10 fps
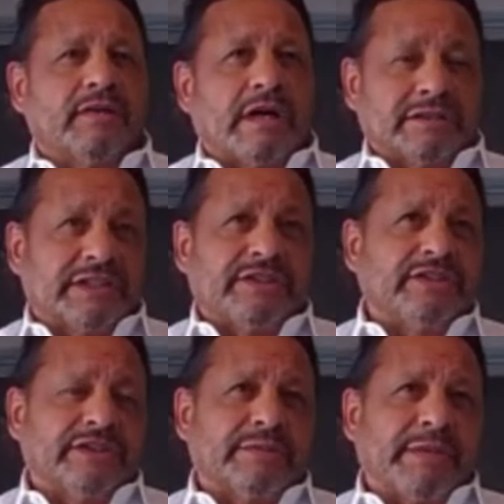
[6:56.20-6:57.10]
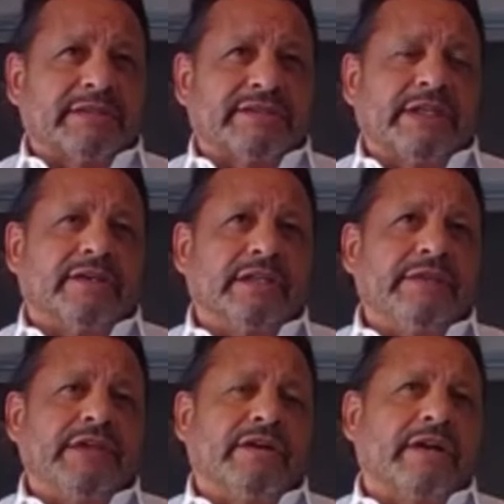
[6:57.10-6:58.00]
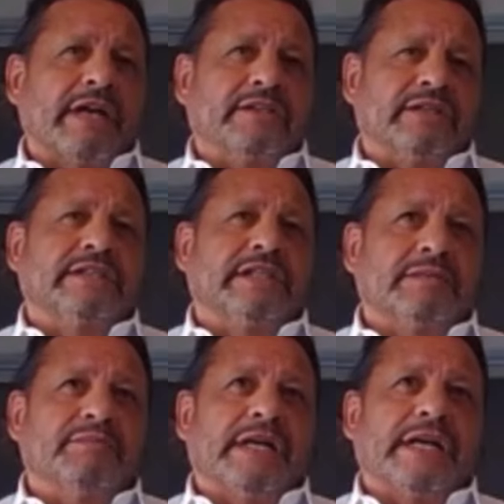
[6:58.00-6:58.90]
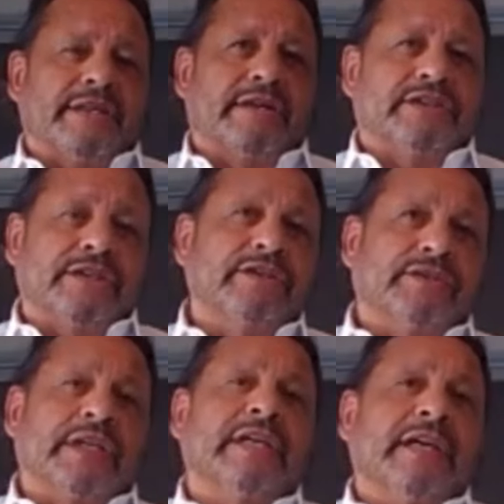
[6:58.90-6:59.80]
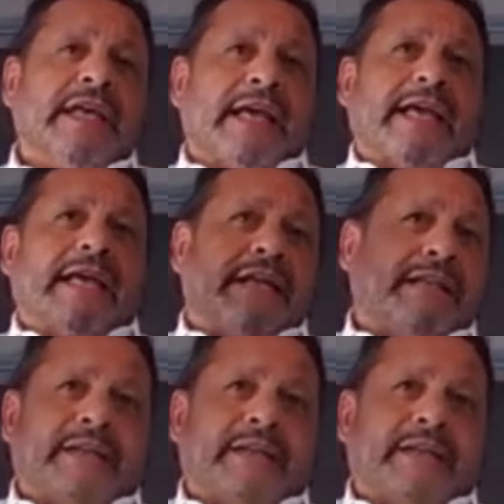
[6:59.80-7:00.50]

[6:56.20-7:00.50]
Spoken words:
decisions about senior living are actually done by their children, and